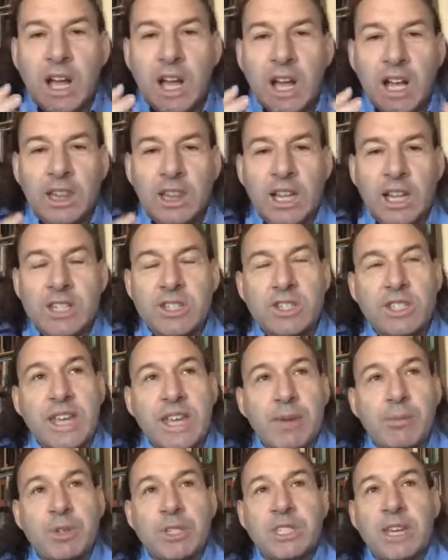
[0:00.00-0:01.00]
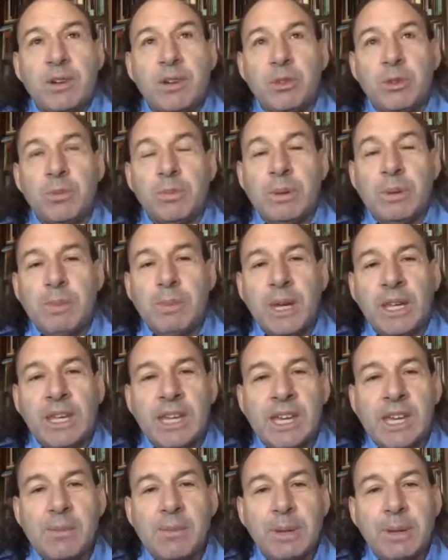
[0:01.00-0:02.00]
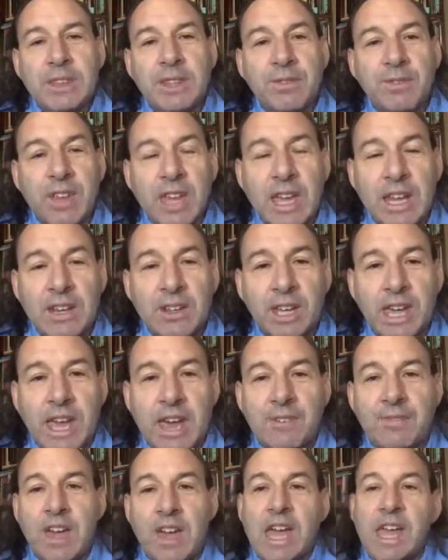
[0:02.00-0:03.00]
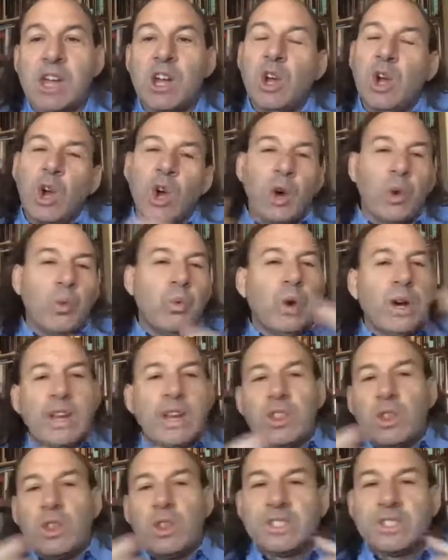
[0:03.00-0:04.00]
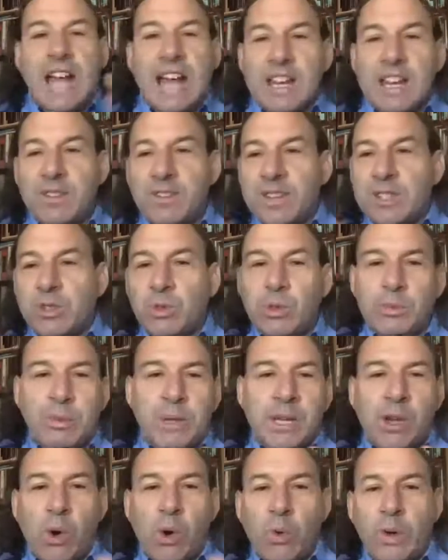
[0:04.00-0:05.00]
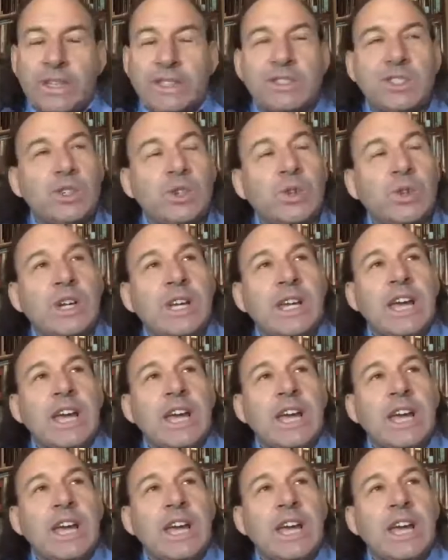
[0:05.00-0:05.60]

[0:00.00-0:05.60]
a lunch sandwich that you'd be picking up at the Vienna Cafe, one of those side events we'd be going to.